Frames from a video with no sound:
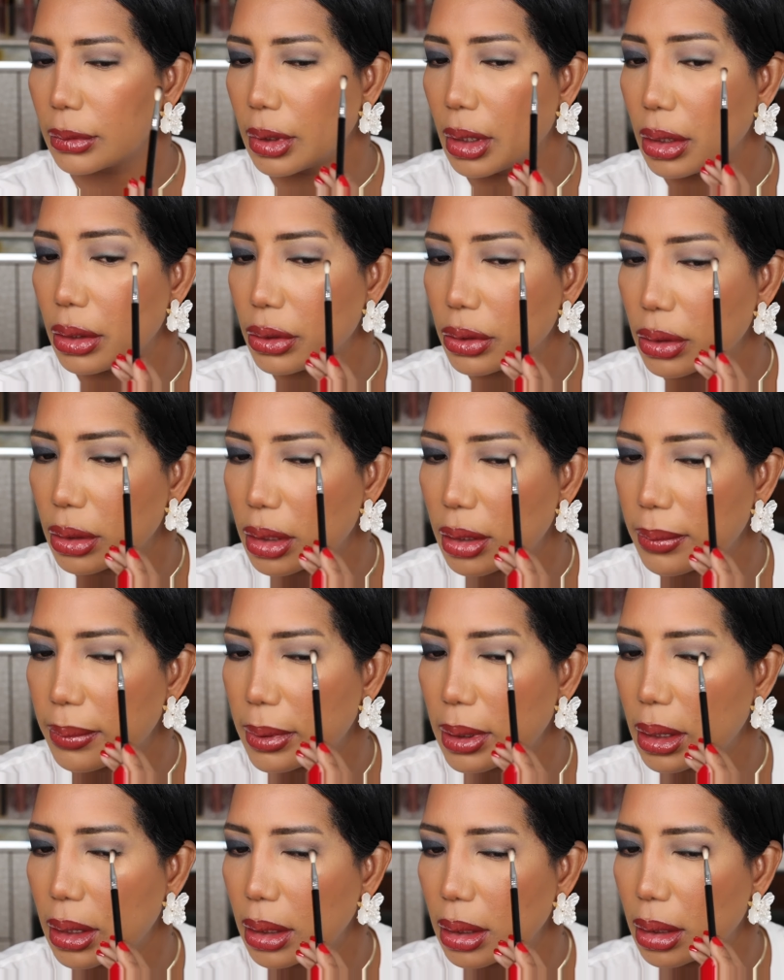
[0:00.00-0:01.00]
I'm just gonna
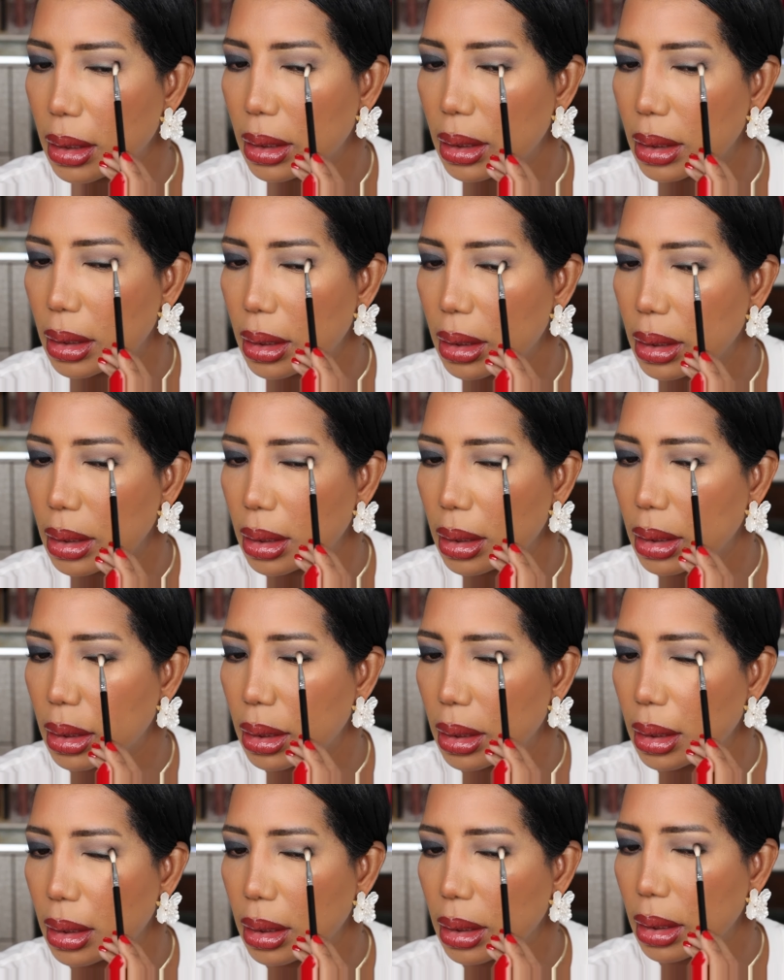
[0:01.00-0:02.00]
apply it
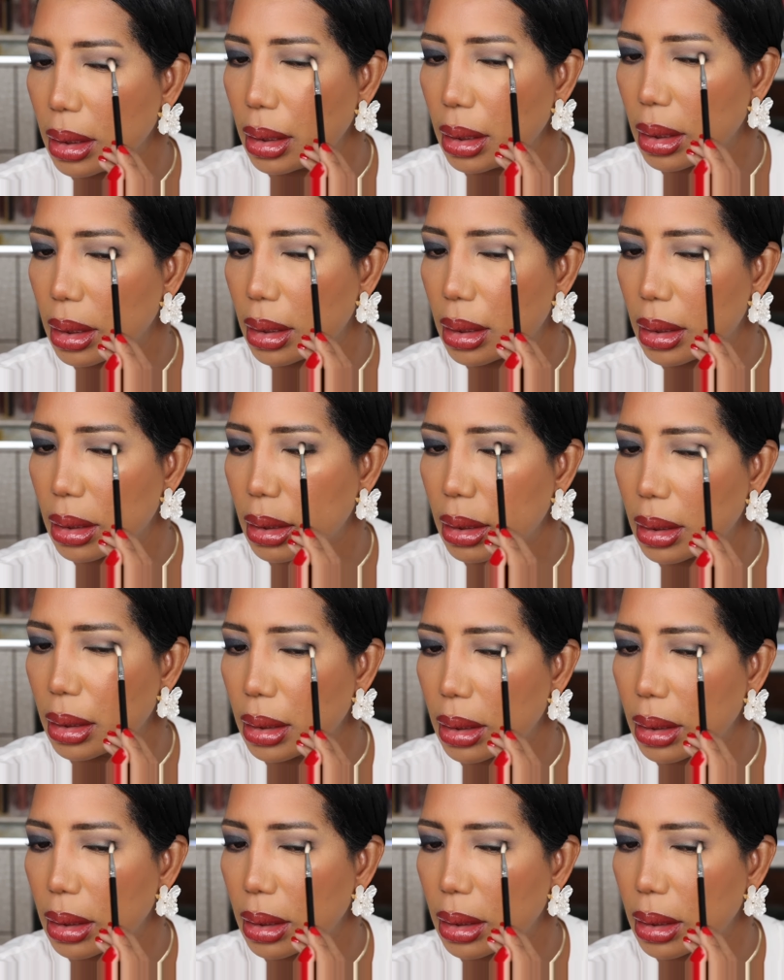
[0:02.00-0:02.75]
here